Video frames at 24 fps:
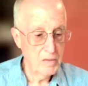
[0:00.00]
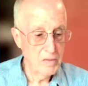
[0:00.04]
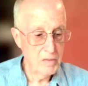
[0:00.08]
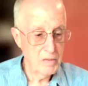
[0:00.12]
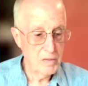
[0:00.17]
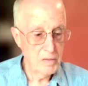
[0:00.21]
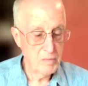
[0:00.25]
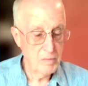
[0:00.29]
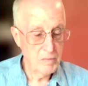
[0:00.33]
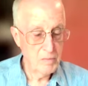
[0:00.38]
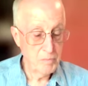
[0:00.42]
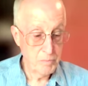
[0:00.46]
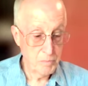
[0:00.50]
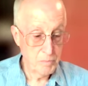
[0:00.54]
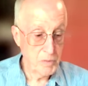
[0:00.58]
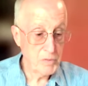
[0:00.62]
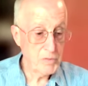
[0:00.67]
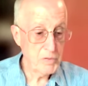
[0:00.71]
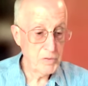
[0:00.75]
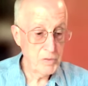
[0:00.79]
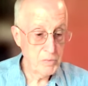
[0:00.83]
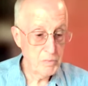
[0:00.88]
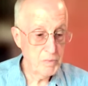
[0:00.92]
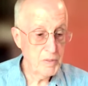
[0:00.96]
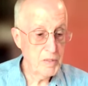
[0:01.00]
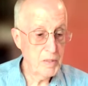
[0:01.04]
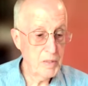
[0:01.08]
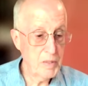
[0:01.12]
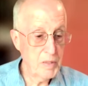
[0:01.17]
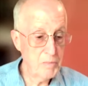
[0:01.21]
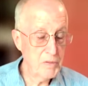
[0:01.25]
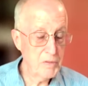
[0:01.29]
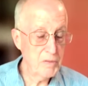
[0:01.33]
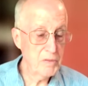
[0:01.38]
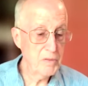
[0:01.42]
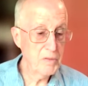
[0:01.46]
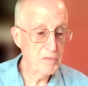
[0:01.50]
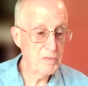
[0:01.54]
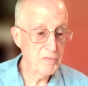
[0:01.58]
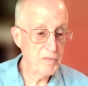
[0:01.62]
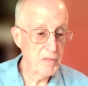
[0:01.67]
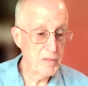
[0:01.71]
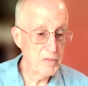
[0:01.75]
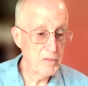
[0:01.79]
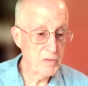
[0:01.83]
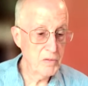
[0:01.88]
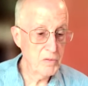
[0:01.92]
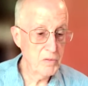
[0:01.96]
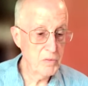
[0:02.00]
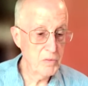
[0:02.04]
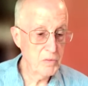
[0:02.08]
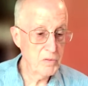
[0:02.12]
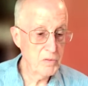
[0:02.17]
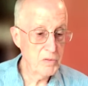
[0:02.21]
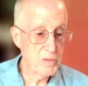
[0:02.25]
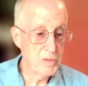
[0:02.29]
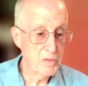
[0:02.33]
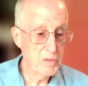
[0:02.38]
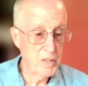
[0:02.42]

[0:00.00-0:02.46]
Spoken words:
the person who becomes the defendant, who's